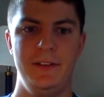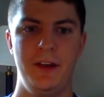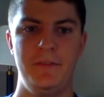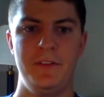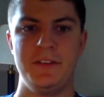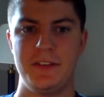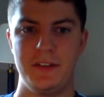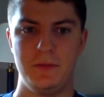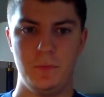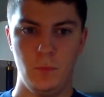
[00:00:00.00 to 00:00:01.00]
The offense
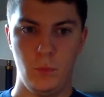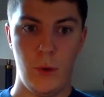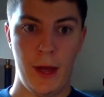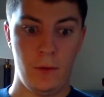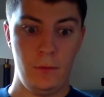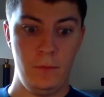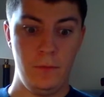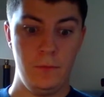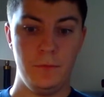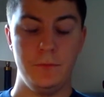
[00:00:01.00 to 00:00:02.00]
did well.
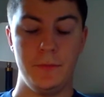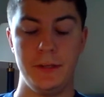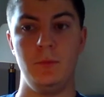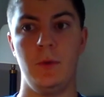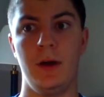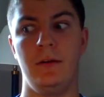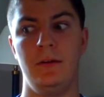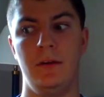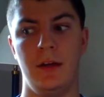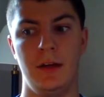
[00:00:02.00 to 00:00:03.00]
They did well.